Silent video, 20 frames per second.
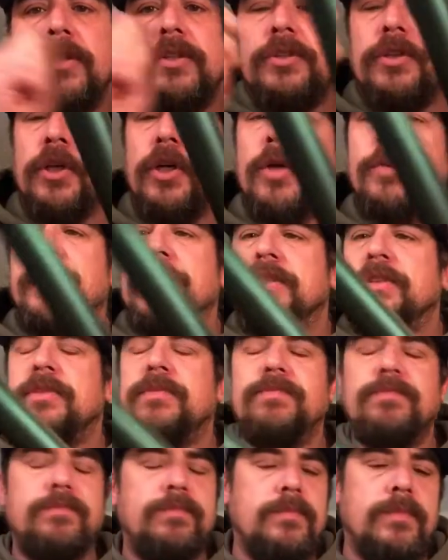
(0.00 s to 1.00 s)
tube,
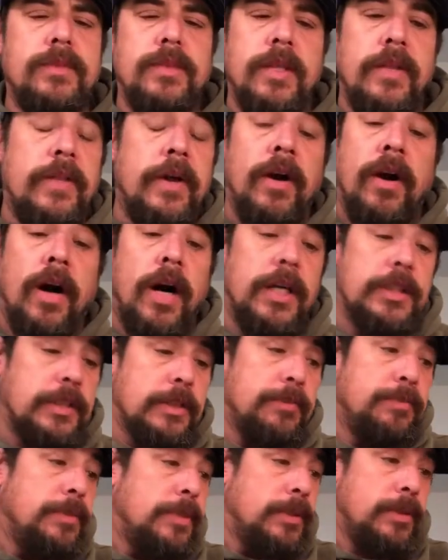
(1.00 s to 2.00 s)
it's they're
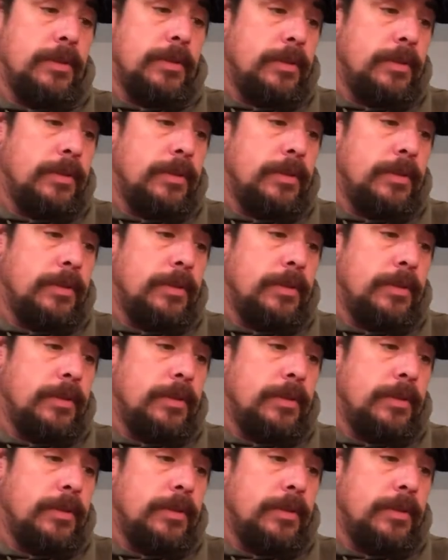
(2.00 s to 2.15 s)
awesome.